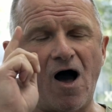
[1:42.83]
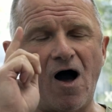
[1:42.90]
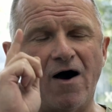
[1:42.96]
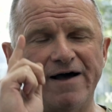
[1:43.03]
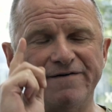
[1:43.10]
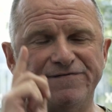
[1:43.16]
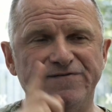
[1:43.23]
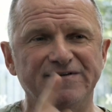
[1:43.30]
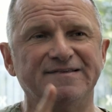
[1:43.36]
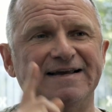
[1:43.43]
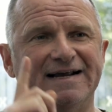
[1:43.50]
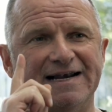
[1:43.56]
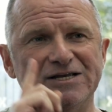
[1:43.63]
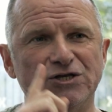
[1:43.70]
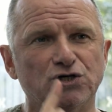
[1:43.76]
I
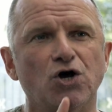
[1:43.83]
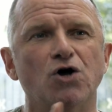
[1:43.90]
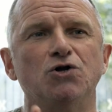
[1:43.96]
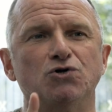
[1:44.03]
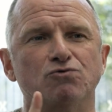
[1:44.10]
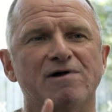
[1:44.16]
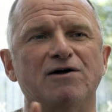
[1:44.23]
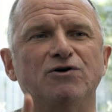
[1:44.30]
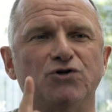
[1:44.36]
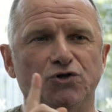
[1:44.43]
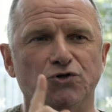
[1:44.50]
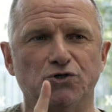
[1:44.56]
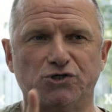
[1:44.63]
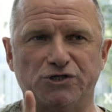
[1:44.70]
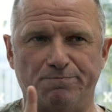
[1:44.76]
physically turned around
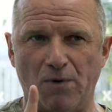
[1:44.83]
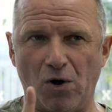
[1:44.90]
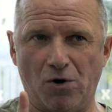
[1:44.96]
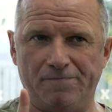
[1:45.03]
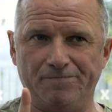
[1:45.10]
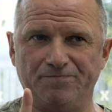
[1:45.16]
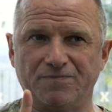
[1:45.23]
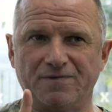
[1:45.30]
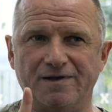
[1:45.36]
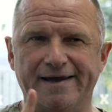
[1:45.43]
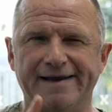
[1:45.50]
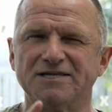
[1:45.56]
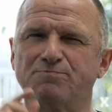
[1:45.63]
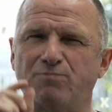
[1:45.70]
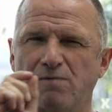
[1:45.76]
on the spot,
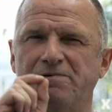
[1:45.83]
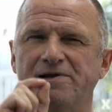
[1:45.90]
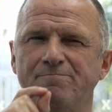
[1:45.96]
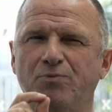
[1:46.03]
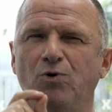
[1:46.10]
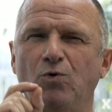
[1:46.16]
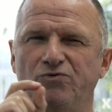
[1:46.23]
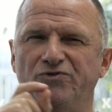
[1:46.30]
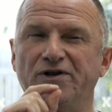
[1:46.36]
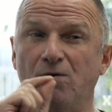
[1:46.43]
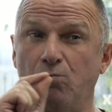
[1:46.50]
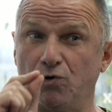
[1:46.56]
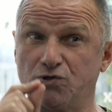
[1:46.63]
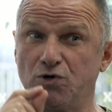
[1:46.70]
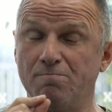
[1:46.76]
and it's probably important that I
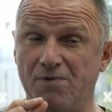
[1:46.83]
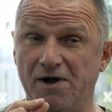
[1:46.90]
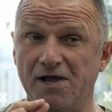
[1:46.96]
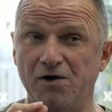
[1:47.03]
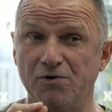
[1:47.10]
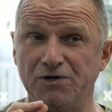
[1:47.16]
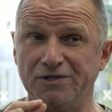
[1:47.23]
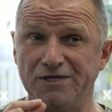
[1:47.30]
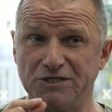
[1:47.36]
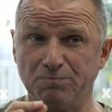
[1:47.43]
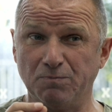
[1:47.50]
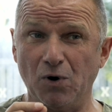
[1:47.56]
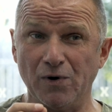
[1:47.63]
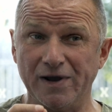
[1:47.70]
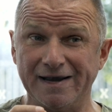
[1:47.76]
was on my own at this
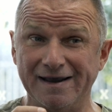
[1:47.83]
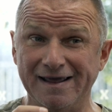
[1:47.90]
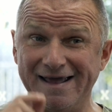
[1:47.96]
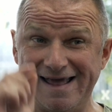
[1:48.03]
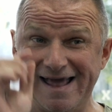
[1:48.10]
point.